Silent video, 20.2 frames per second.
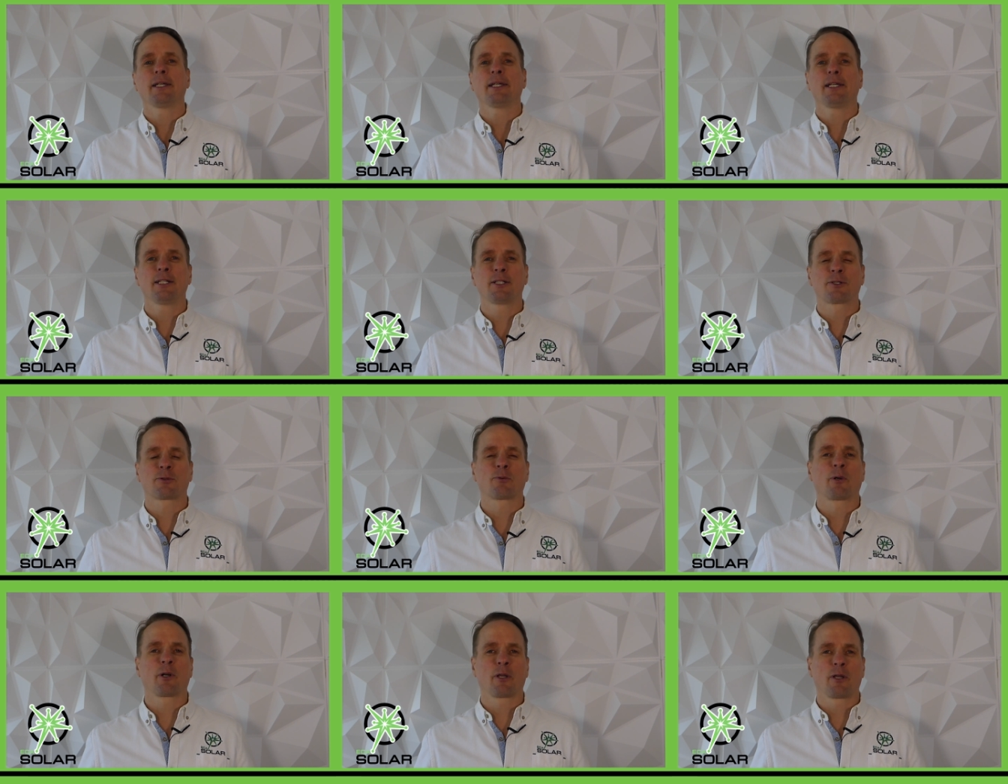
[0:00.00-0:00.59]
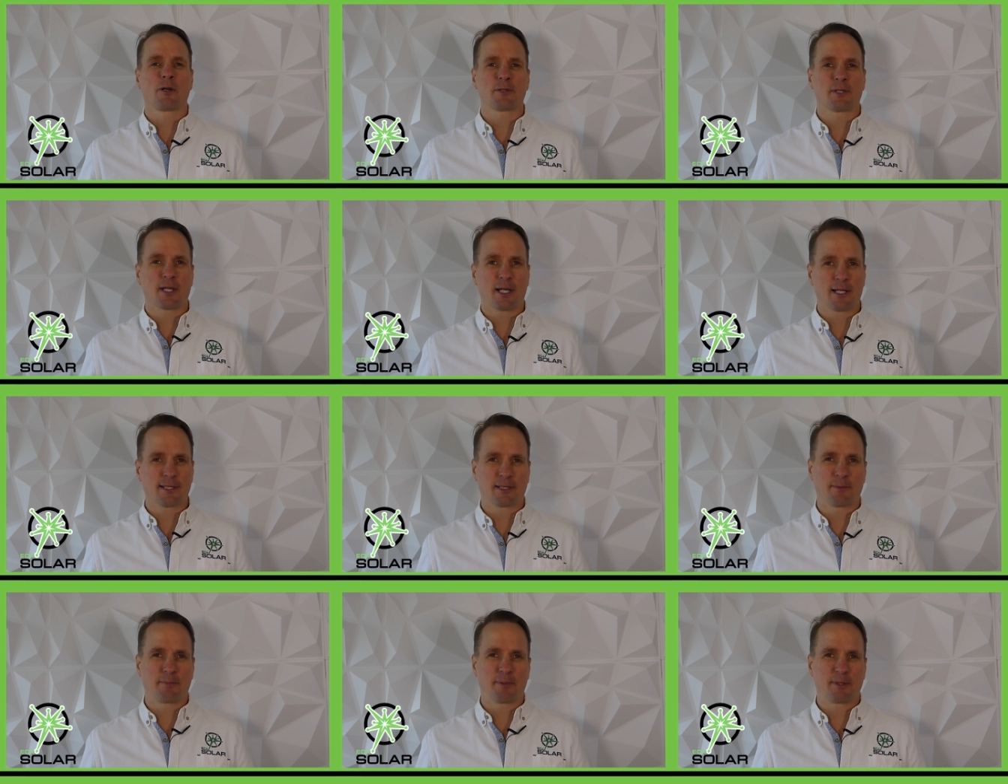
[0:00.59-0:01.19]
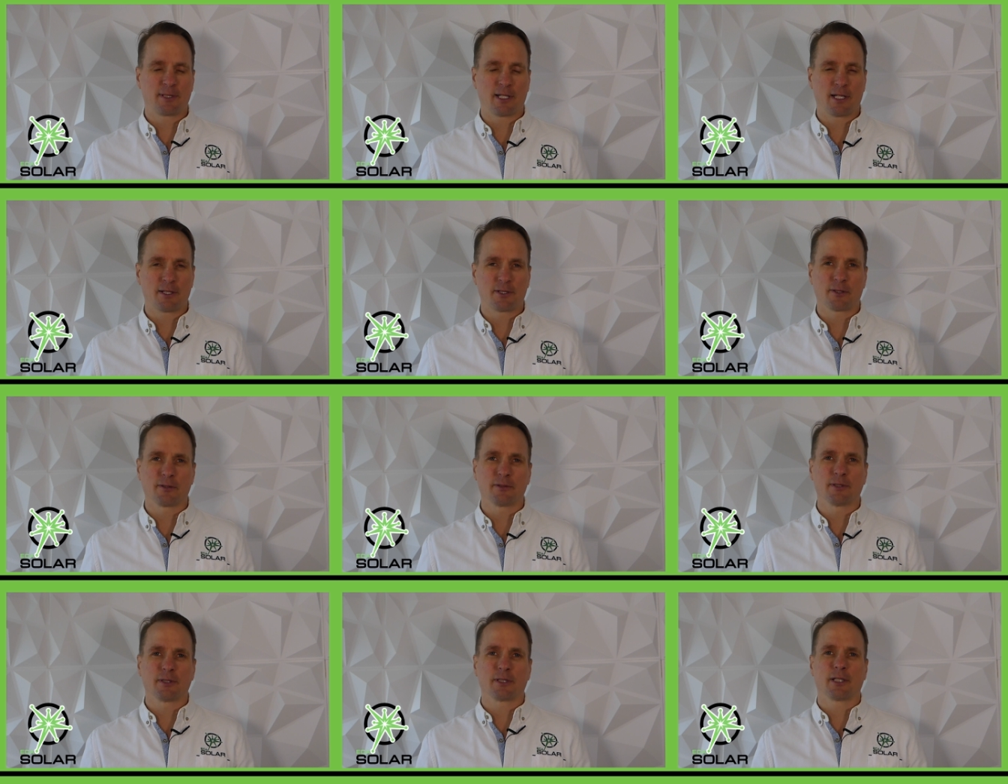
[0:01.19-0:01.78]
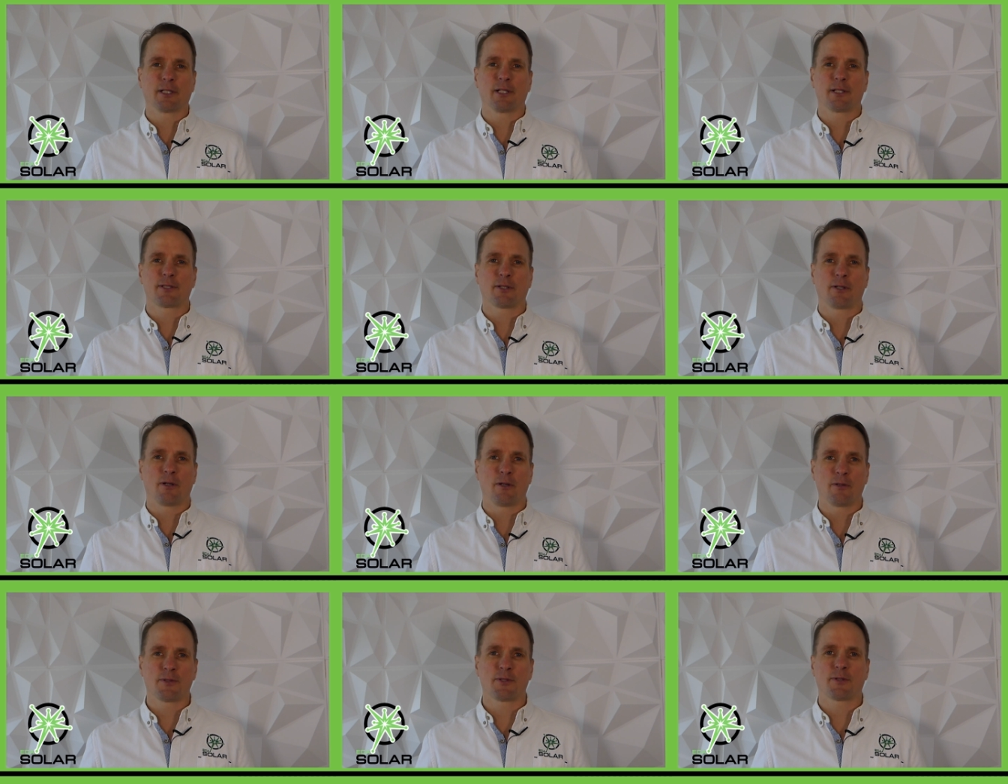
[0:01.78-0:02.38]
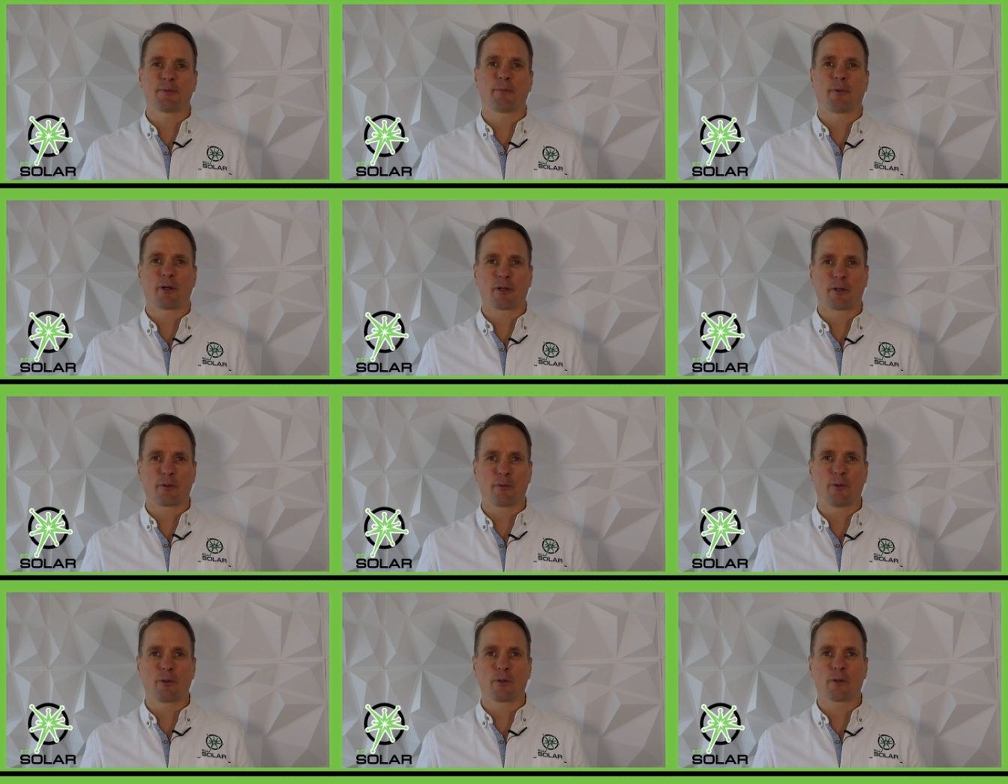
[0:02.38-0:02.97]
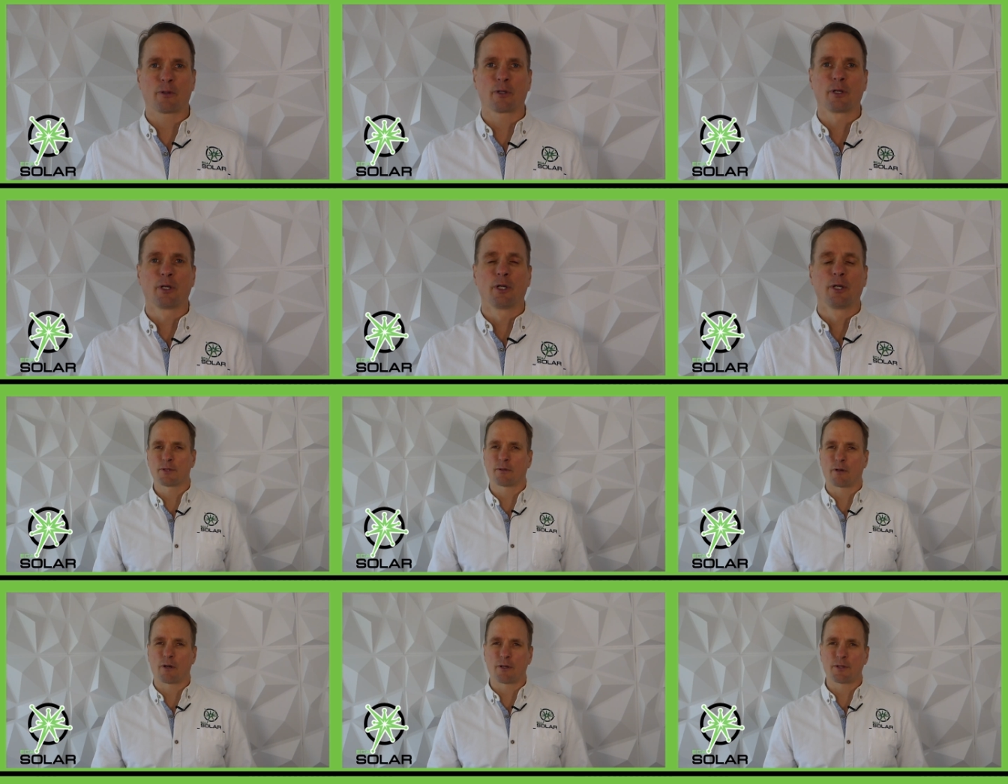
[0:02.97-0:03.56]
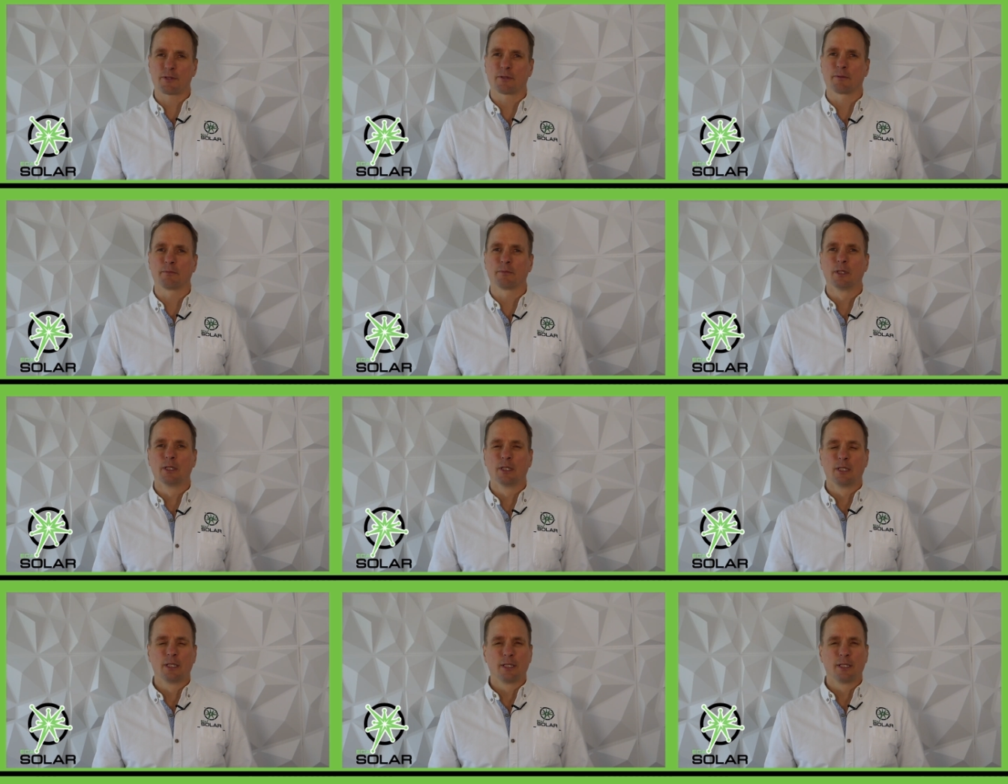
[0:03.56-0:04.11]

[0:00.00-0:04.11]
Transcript: each one of those has the potential to get its own smart award. There are some